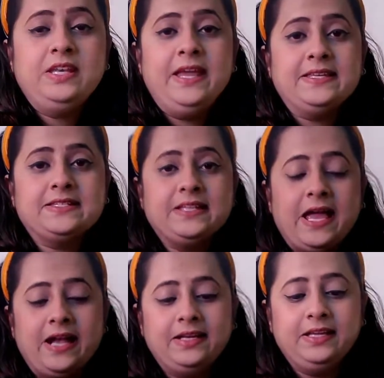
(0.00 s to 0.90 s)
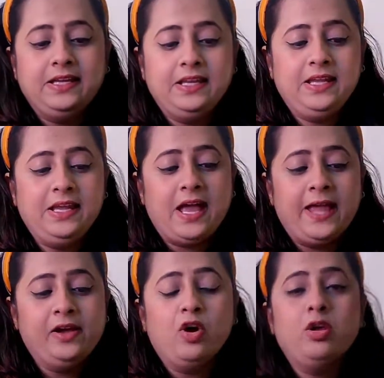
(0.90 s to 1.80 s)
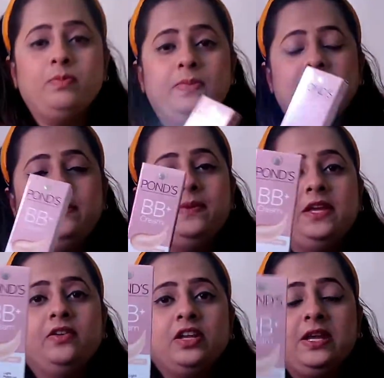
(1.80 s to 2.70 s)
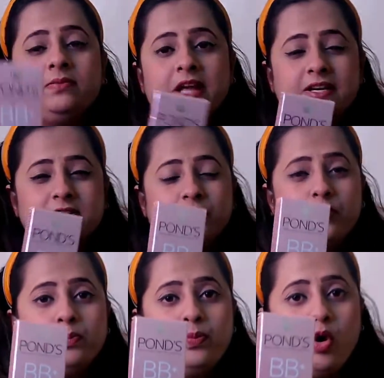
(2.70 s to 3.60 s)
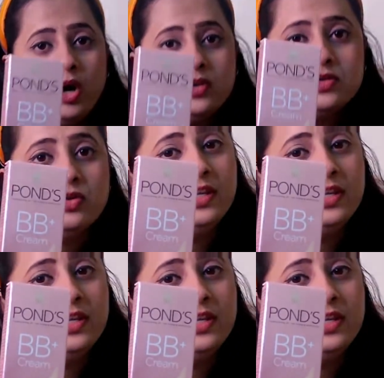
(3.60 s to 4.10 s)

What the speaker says: next category, I got a BB cream that is from Pond. So